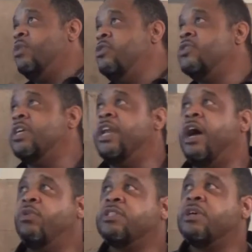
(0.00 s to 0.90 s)
When you sit
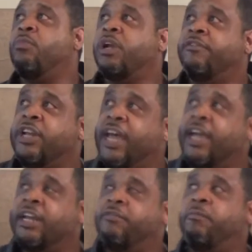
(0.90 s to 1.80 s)
down with someone of a
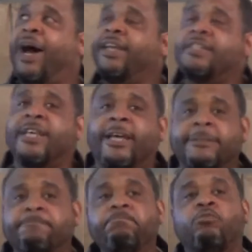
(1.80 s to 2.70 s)
negative mindset,
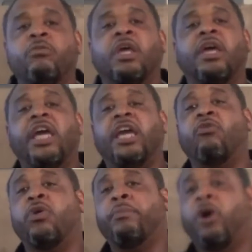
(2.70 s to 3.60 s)
it can
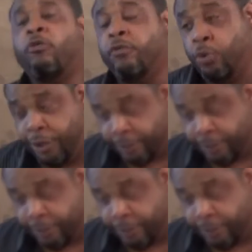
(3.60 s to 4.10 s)
rub off on you.